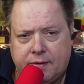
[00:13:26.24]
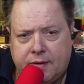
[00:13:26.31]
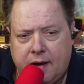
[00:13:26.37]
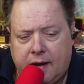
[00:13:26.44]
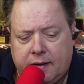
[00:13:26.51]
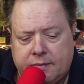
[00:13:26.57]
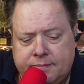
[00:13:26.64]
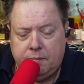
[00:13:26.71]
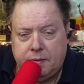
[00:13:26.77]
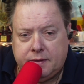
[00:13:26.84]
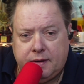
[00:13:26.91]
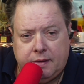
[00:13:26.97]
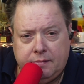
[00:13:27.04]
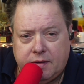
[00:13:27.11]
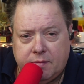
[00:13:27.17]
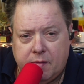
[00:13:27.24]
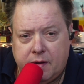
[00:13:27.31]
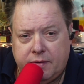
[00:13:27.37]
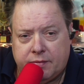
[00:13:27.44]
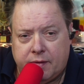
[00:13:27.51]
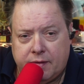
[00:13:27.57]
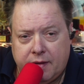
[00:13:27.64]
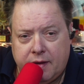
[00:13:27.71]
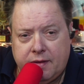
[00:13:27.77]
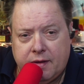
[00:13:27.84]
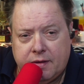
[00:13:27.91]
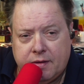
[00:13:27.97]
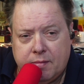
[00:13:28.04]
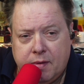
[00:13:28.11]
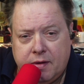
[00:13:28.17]
whole thing. But they got their money's worth. I think
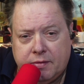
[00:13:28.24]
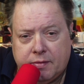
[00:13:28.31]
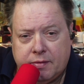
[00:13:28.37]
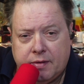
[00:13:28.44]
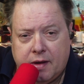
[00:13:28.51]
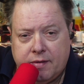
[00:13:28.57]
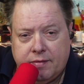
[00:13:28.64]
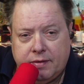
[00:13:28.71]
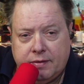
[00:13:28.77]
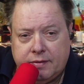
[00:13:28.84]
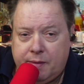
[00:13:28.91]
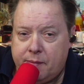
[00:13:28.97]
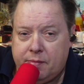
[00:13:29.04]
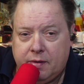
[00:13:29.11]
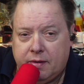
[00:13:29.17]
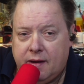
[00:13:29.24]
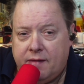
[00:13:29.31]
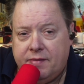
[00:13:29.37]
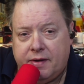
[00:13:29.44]
they got their money's worth out of it because people are